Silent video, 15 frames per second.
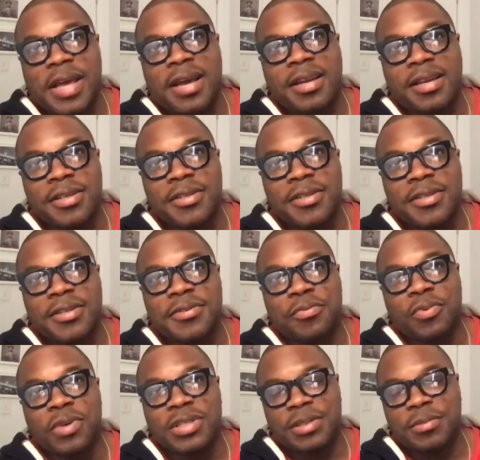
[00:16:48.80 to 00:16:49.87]
is
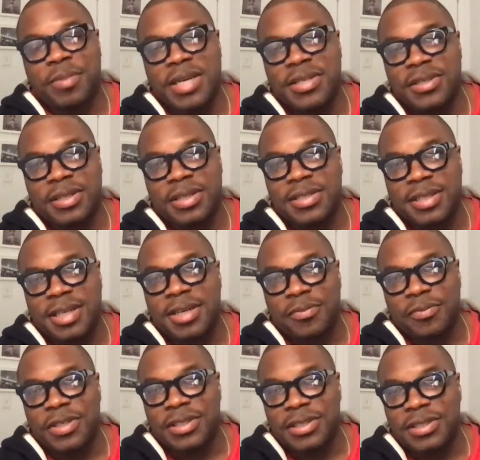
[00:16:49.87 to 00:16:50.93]
what she basically said,
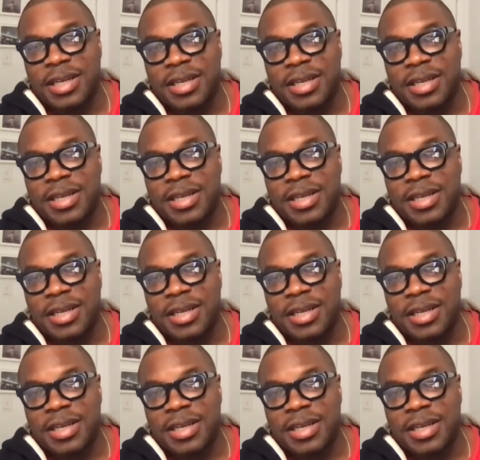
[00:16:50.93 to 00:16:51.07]
which is that